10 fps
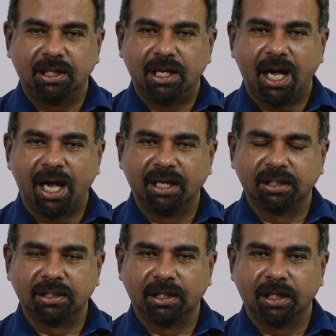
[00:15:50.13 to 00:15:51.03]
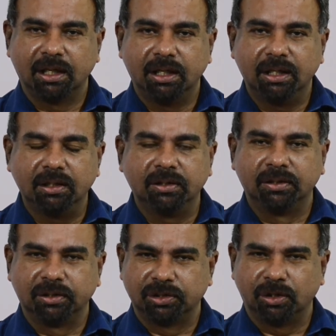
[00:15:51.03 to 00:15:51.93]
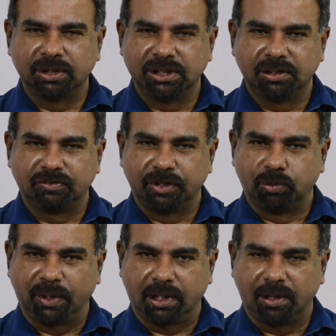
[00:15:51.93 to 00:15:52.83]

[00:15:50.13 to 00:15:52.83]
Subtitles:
and don't interfere with them."